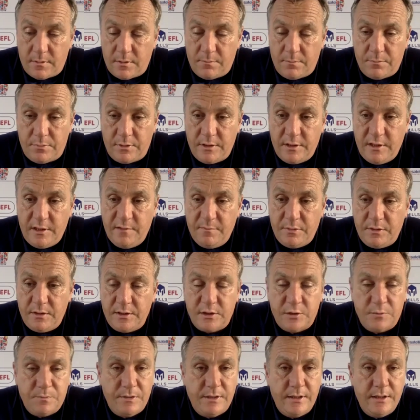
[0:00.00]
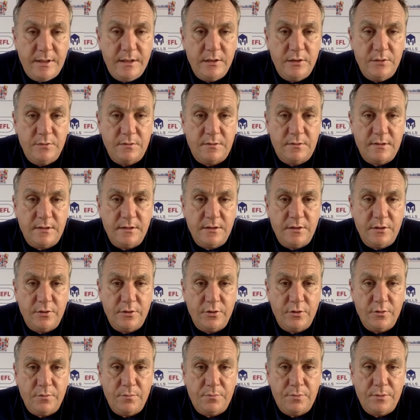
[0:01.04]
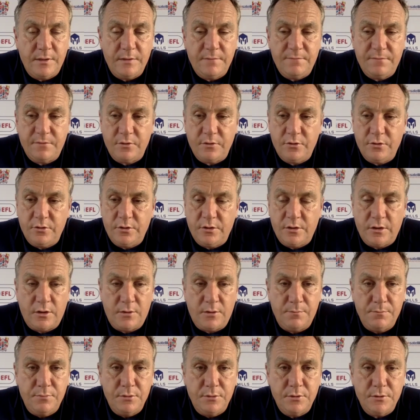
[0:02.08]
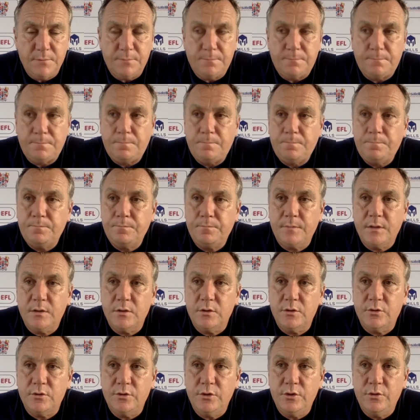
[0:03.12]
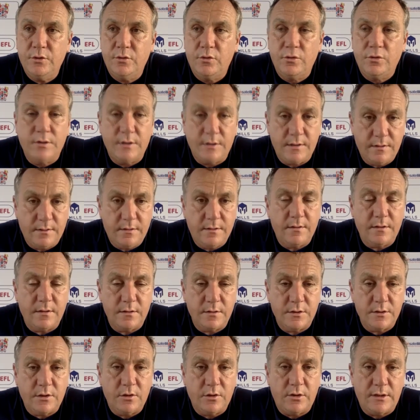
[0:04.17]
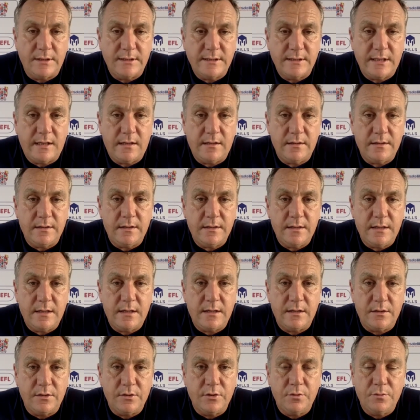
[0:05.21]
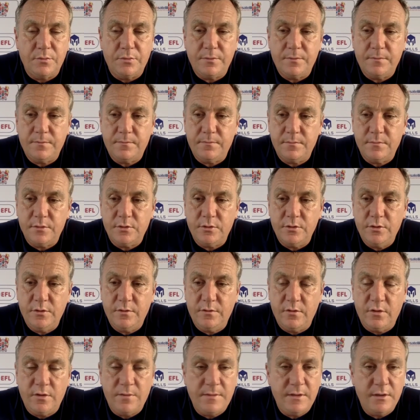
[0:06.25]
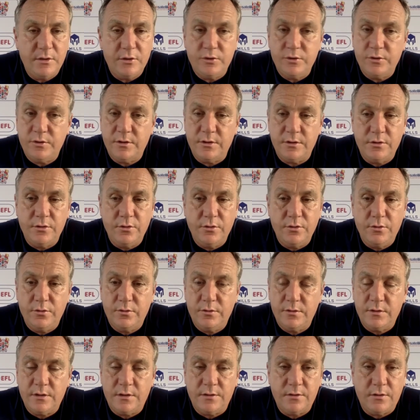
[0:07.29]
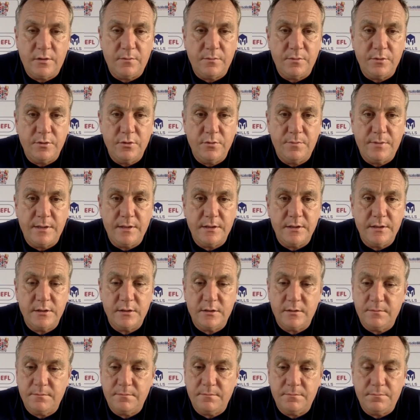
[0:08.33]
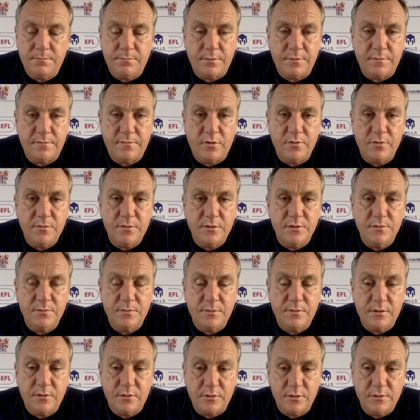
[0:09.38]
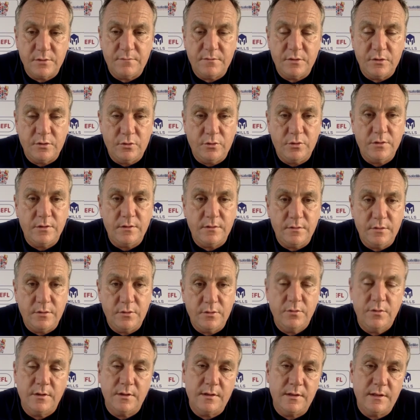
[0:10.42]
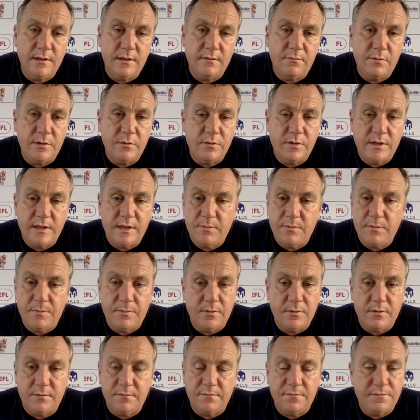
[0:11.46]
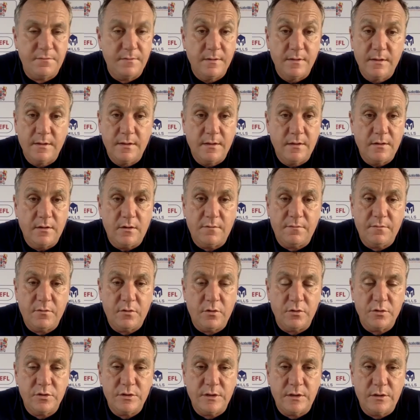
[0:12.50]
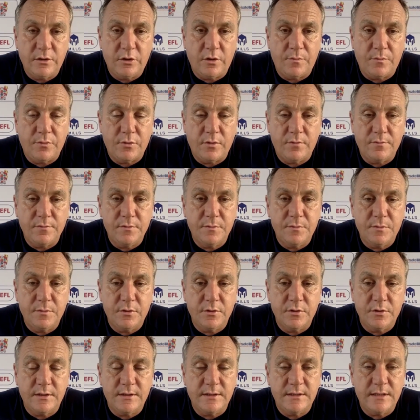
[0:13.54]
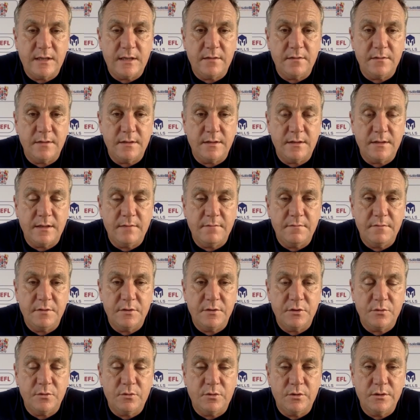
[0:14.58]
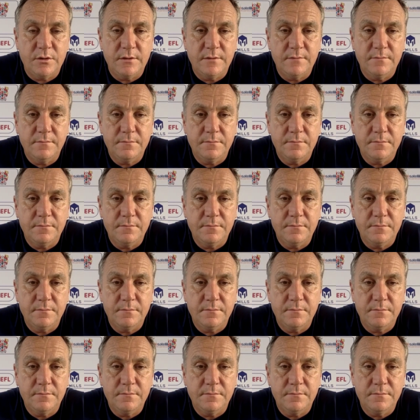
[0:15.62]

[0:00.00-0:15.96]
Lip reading: unbelievable experience within the group, played for good clubs. So you know that there's a lot of talent in that group. So you've got to make sure that you turn up with your best performance, because if you don't, you know that they're well capable of causing you a lot of problems because of the talent that they have in the squad.